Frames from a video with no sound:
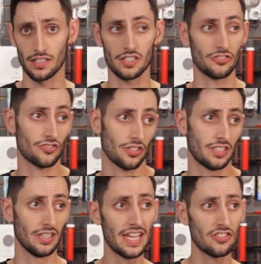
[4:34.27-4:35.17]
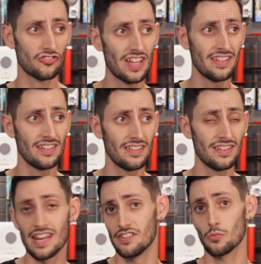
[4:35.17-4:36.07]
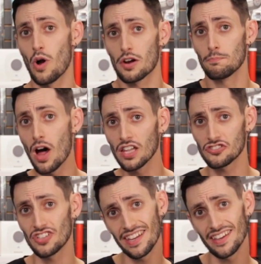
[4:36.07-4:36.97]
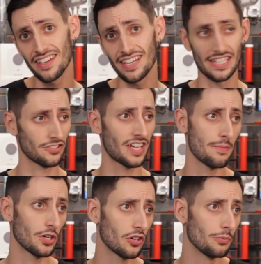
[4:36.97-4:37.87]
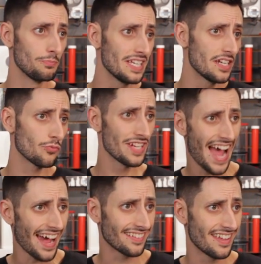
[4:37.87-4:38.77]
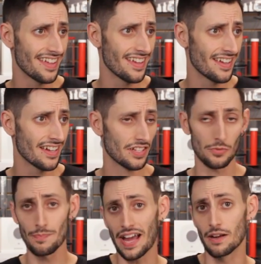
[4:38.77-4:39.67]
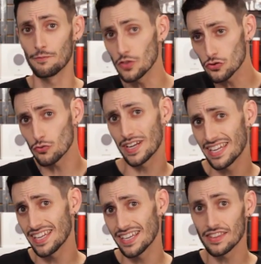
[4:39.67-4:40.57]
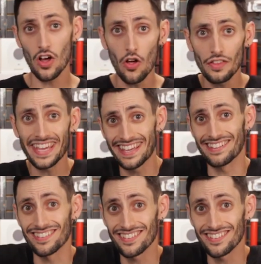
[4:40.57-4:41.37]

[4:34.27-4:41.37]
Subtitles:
got your circulation and your water polishing and your chemical media reacting and your backup filtering and all the ings.